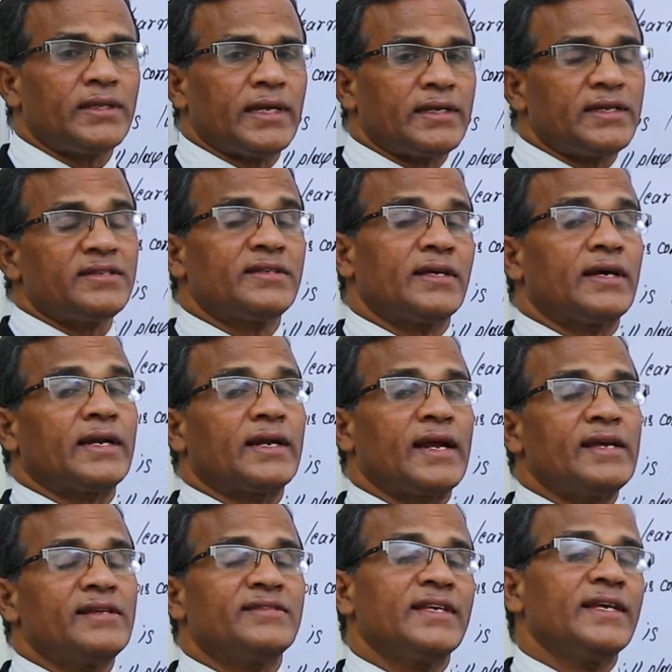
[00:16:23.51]
that is
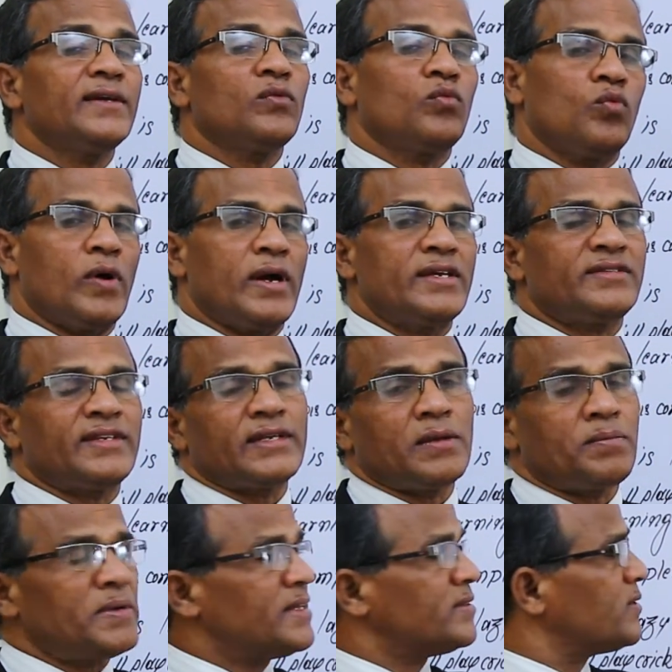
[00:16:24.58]
rising voice at the
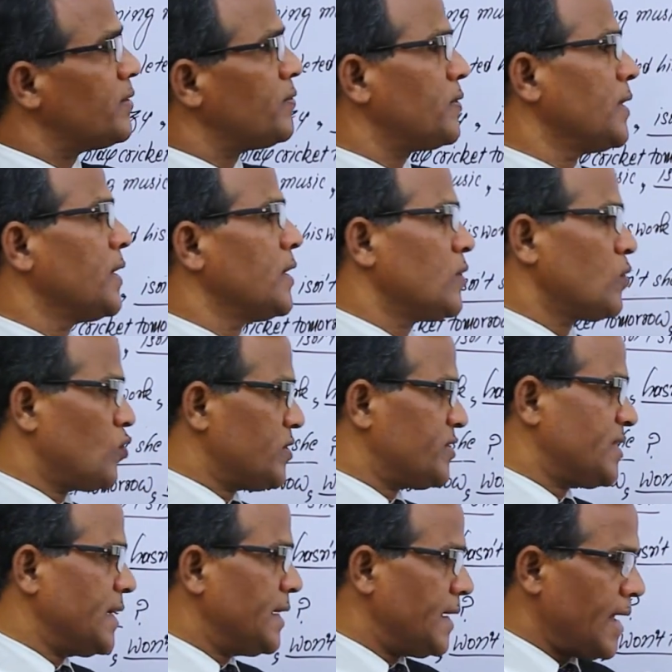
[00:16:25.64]
place of
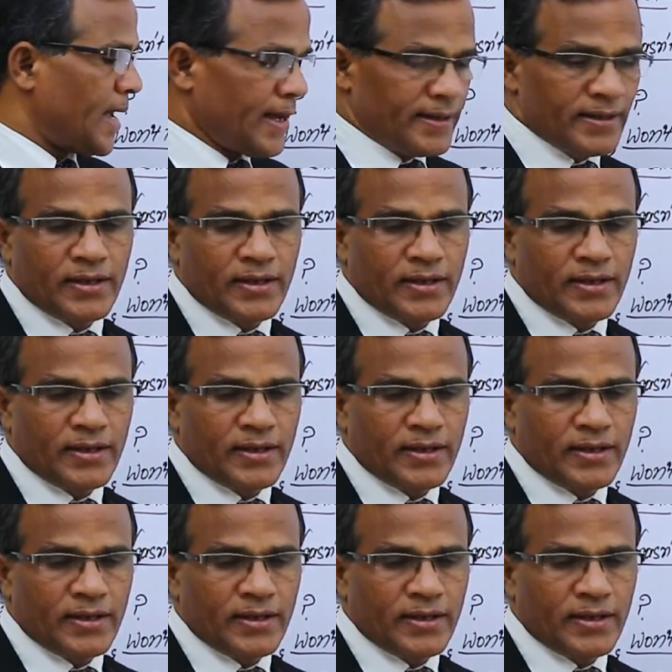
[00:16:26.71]
question tag.